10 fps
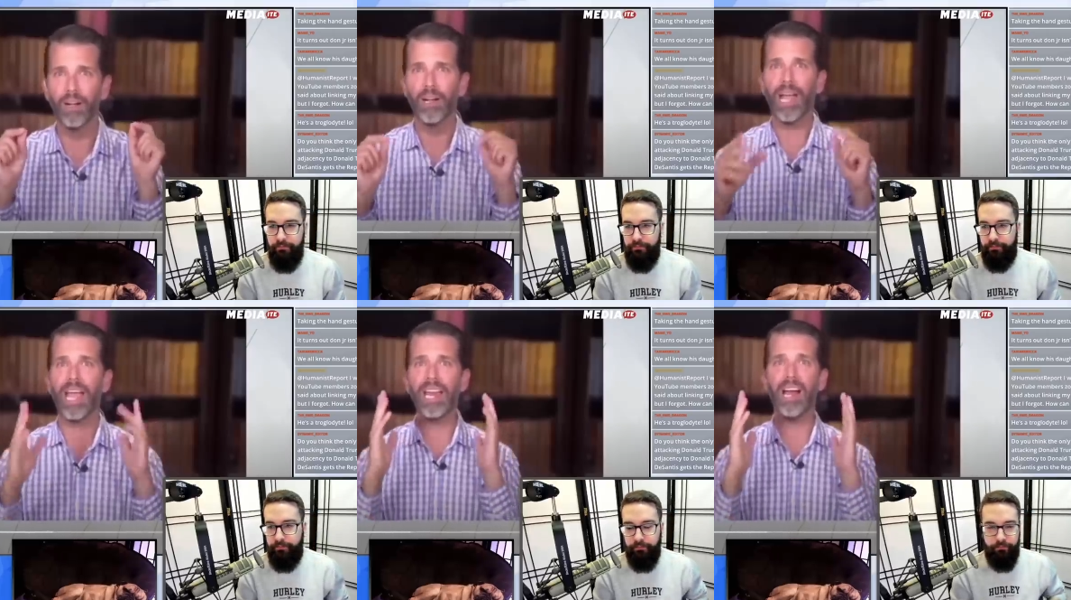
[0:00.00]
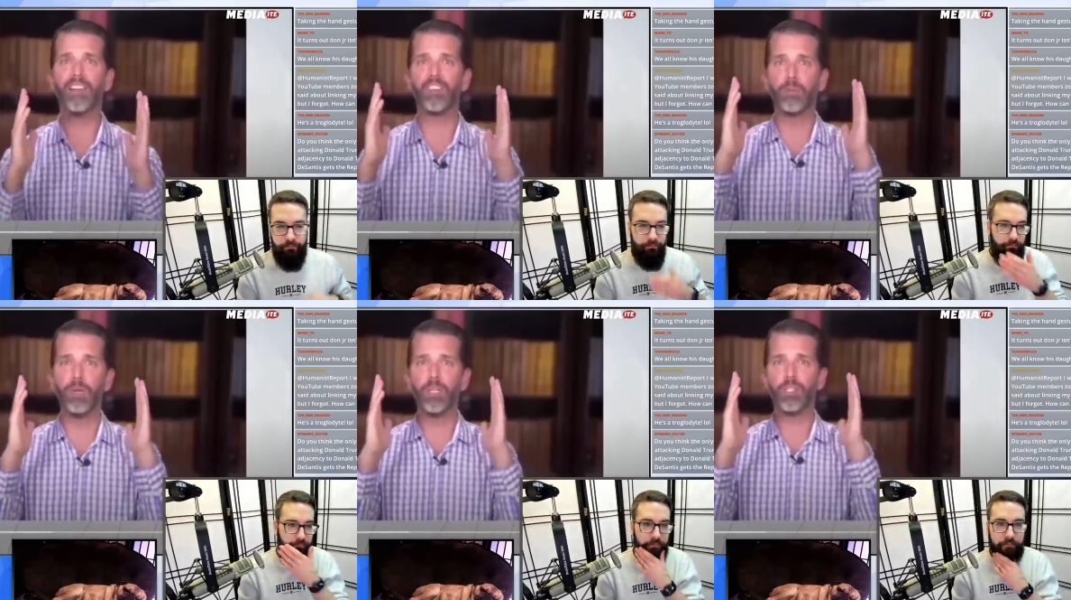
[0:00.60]

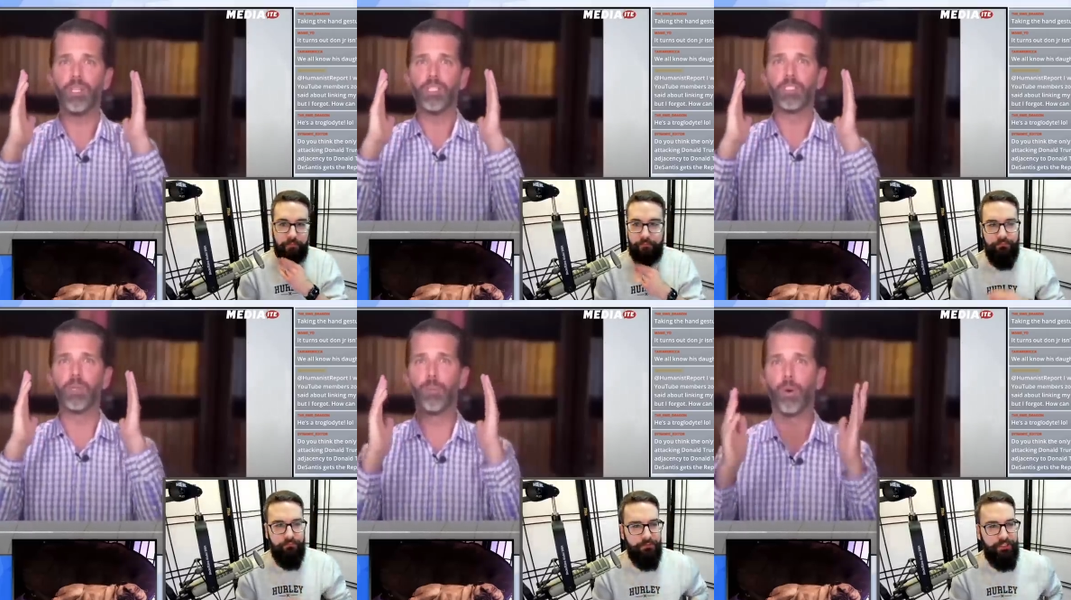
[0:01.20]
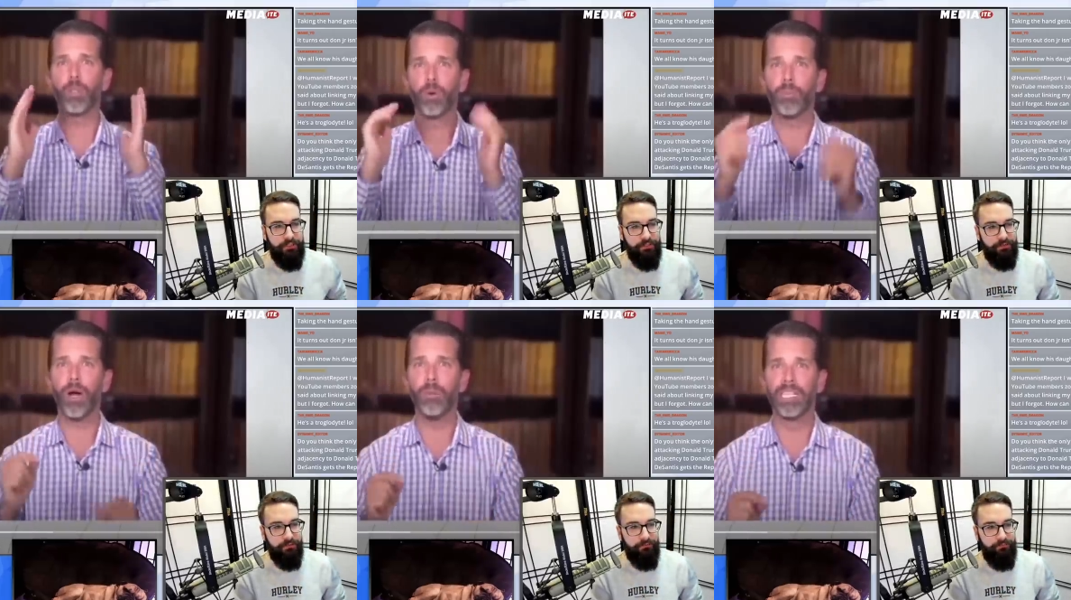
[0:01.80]
Speaker 1: Anheuser-Busch supports Jesus.
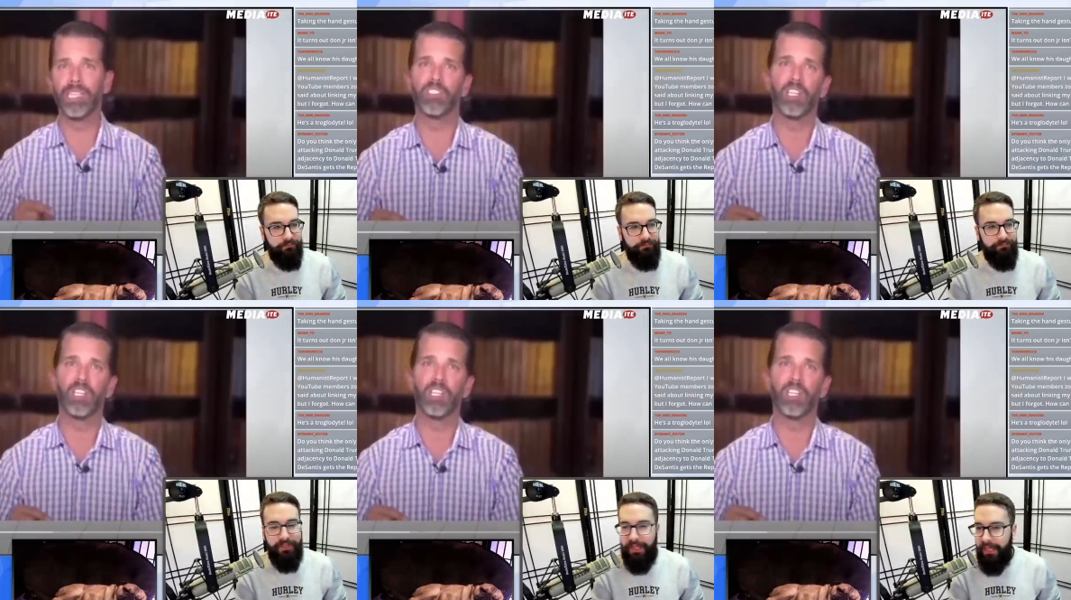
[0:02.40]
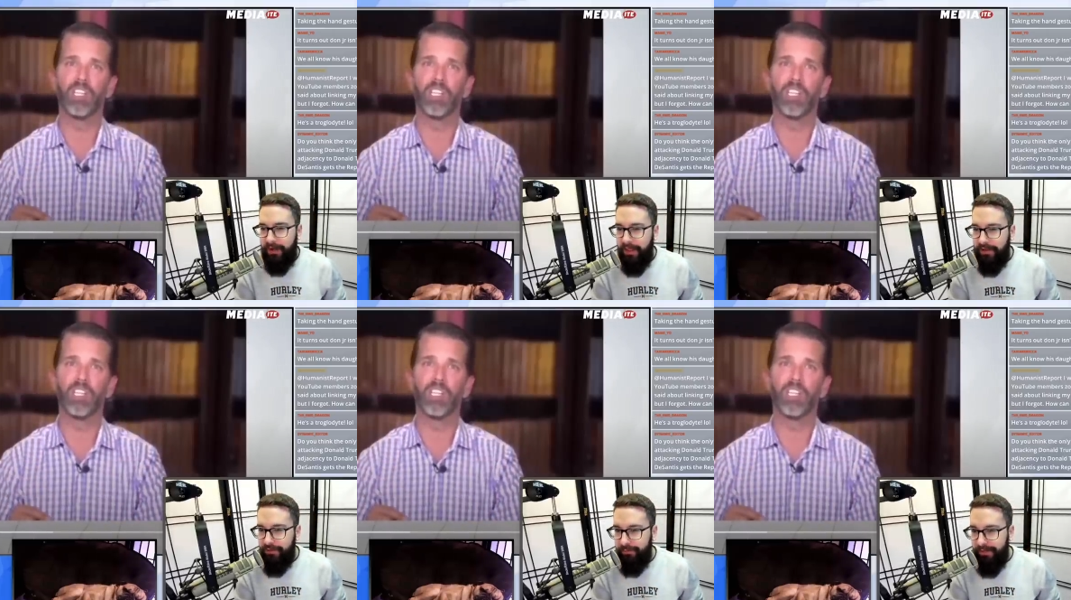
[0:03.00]
Republicans.
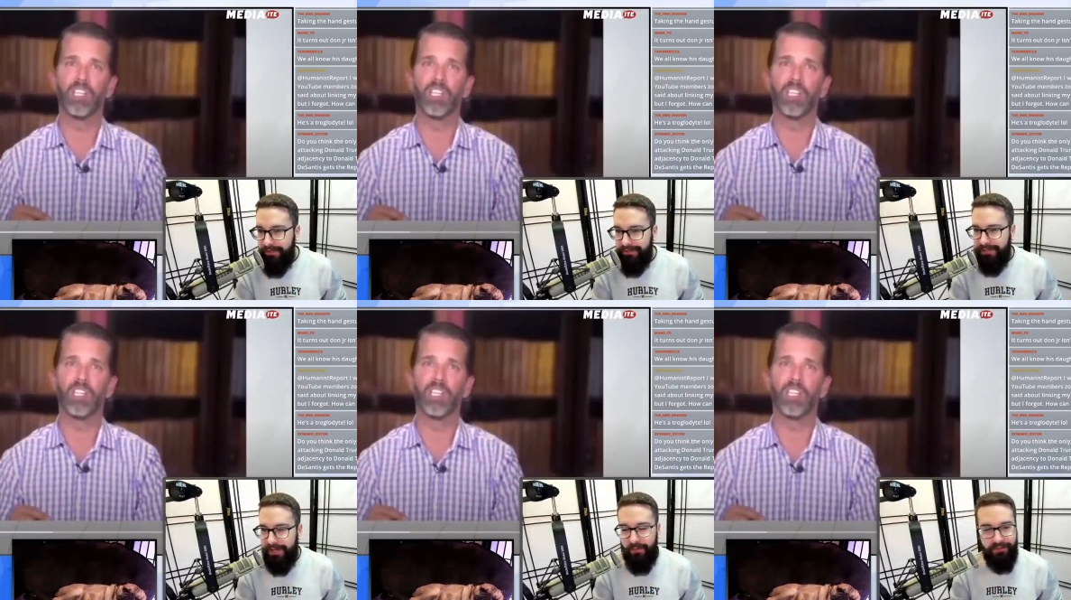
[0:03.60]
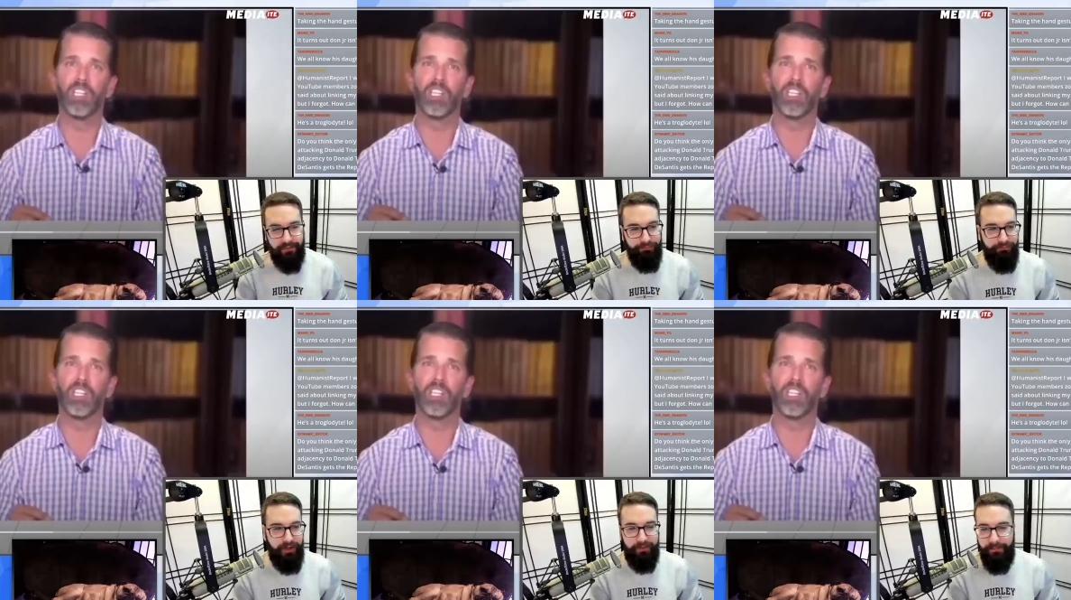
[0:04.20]
Anheuser-Busch? Like, what the
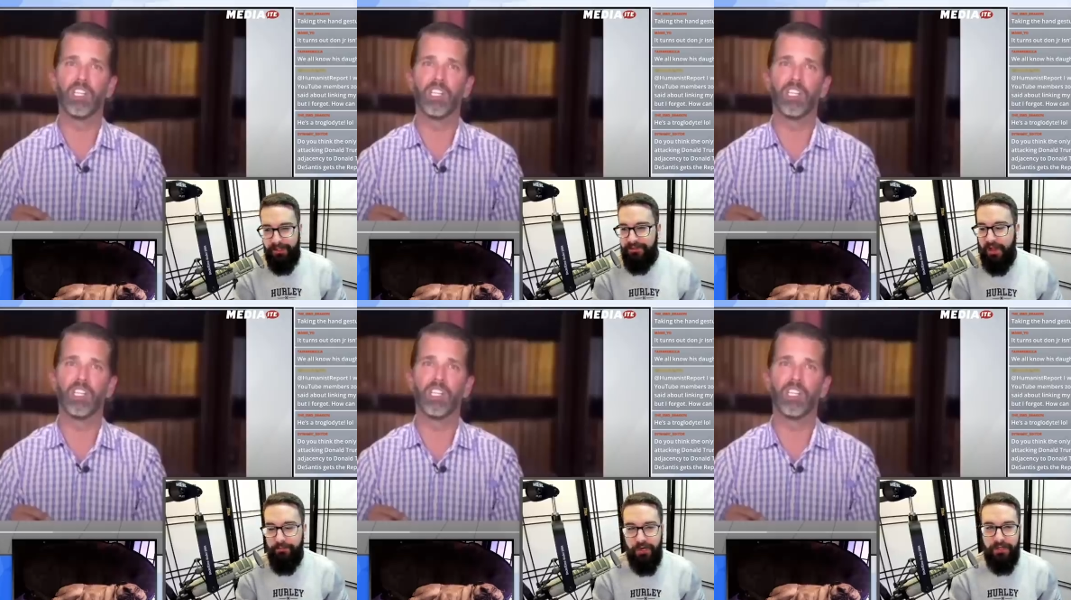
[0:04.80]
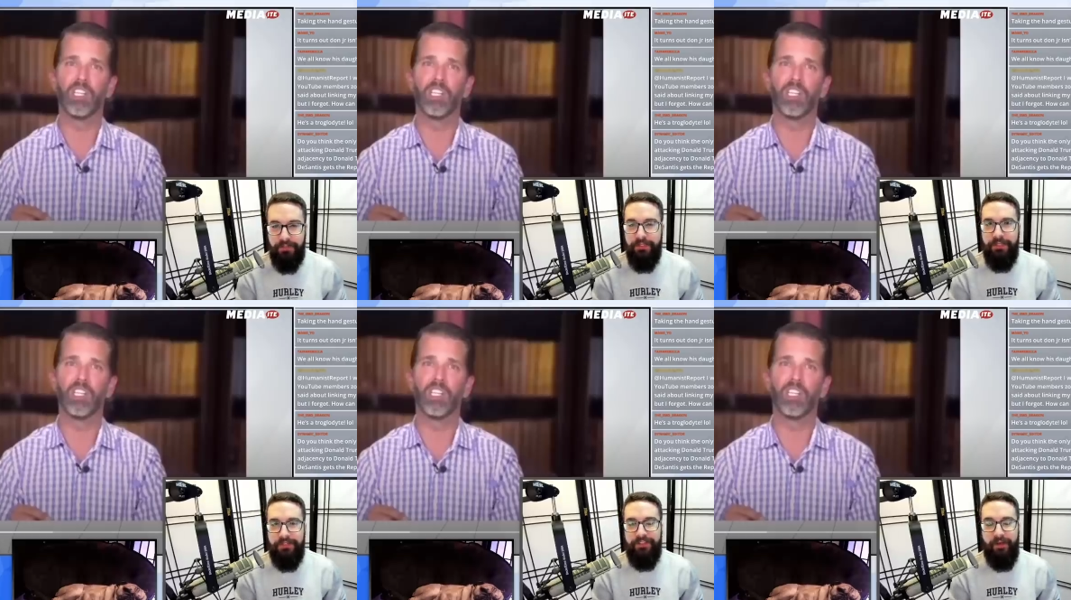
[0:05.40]
fuck, man? Stop trying to
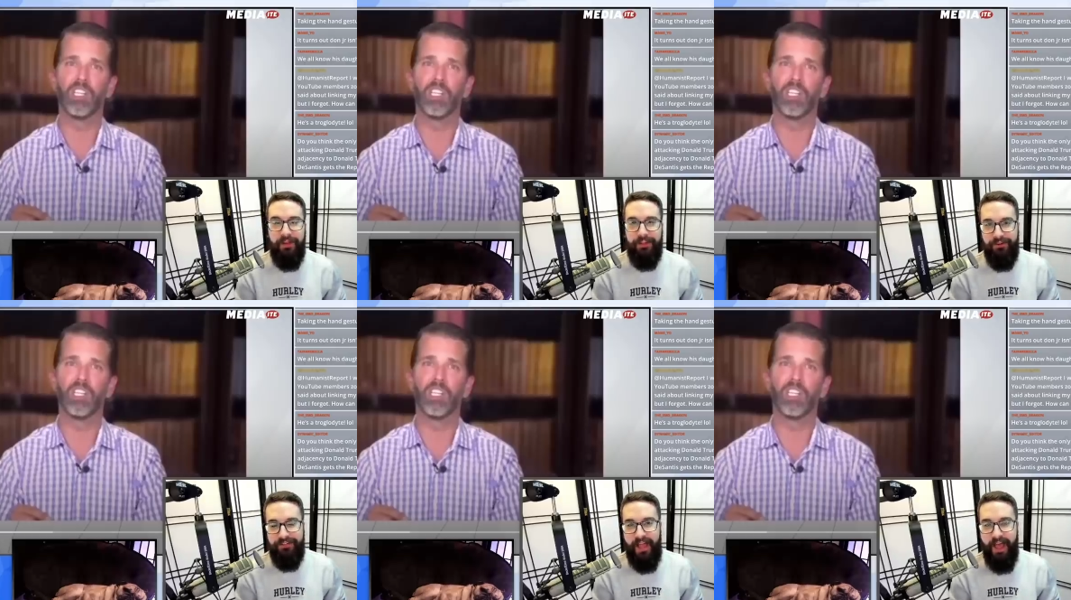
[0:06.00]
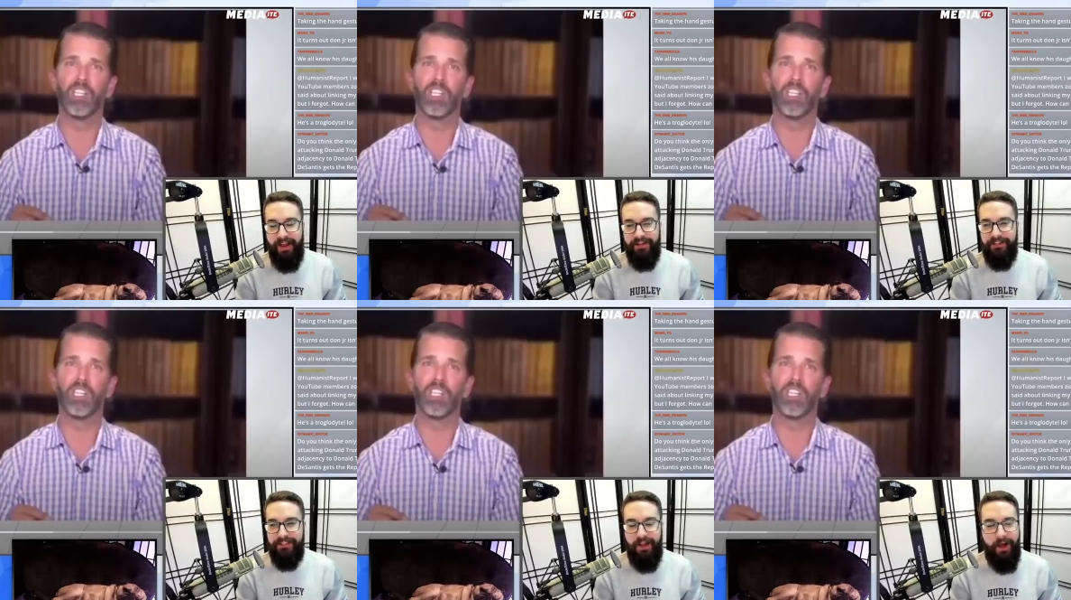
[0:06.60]
sound like your dad and
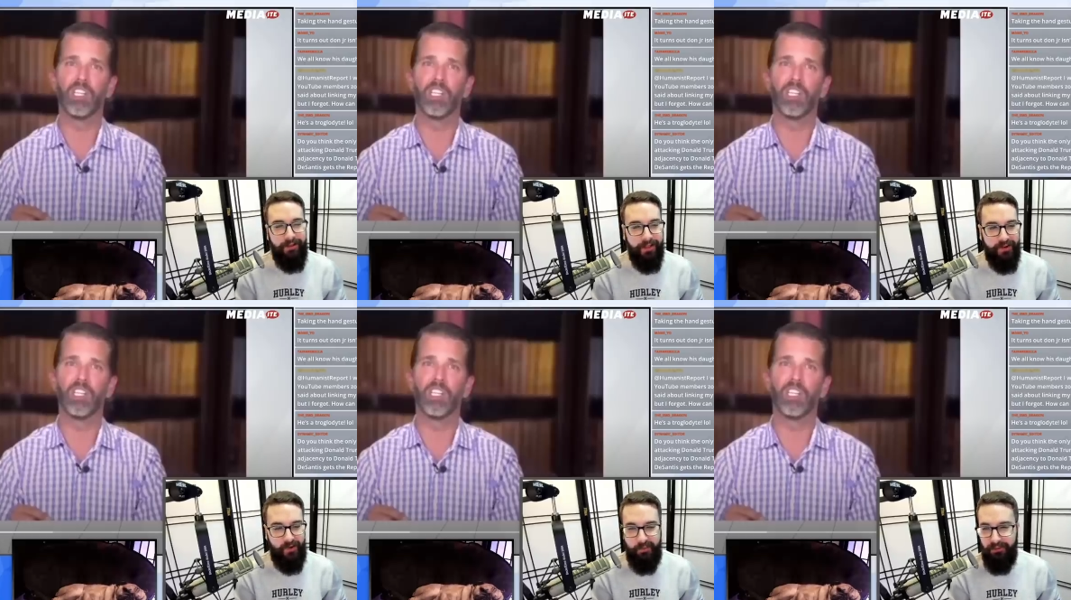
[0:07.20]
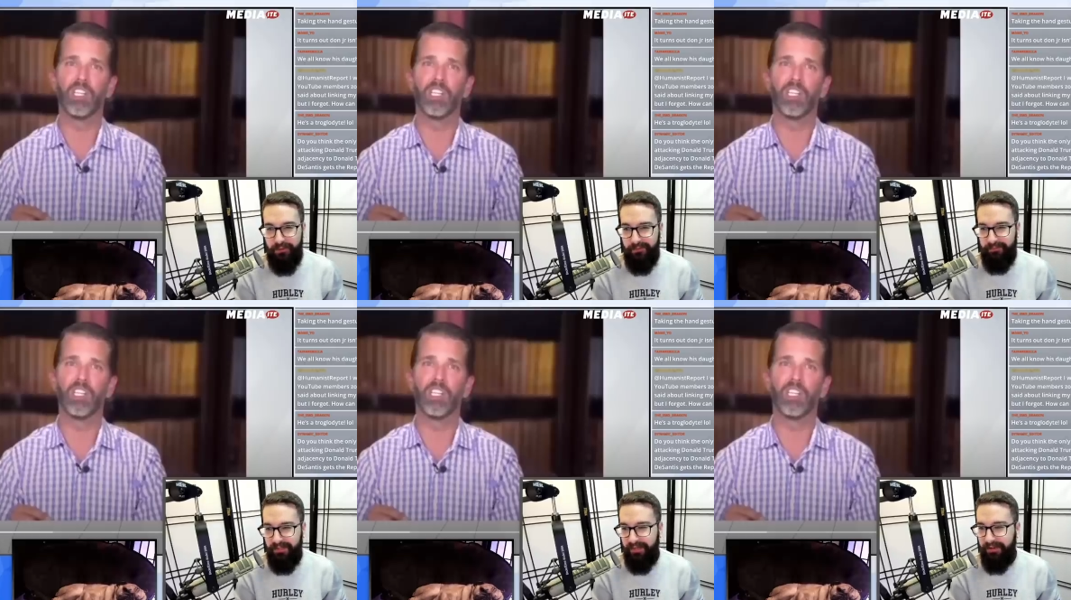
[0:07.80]
just talk like a normal human
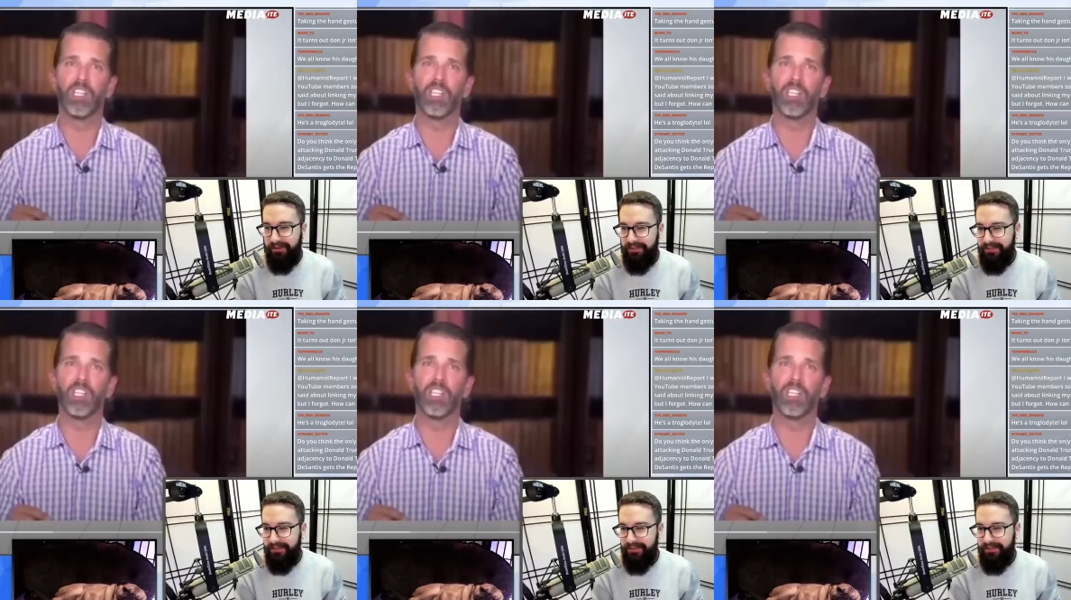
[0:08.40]
being